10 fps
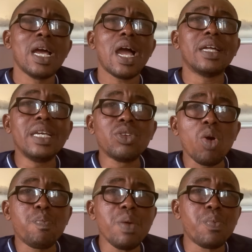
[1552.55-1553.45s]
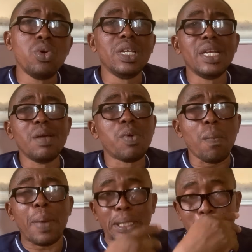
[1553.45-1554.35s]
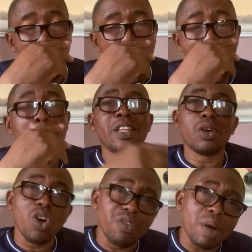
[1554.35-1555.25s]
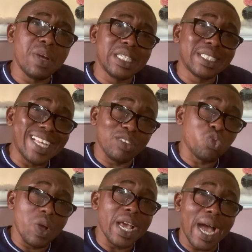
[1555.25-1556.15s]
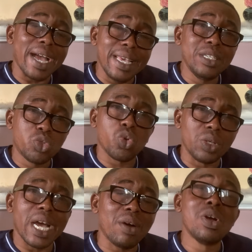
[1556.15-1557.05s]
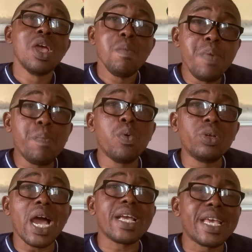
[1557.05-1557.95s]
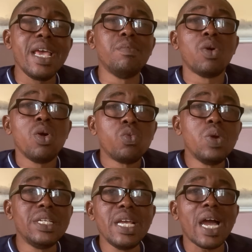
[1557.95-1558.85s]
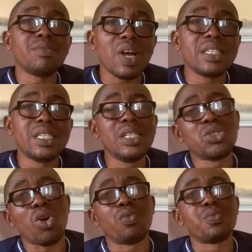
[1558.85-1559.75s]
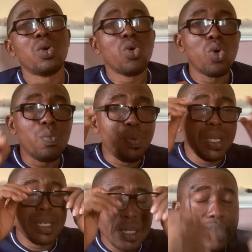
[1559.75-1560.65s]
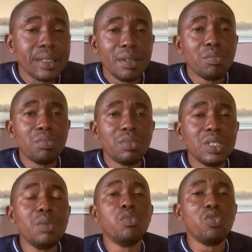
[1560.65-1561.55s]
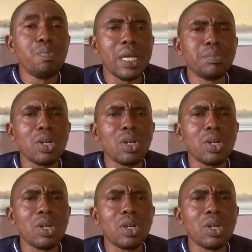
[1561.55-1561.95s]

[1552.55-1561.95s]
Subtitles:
Are there not people in Labour Party, in the government that we are into now? People that came with the advantage of Obi, the movement.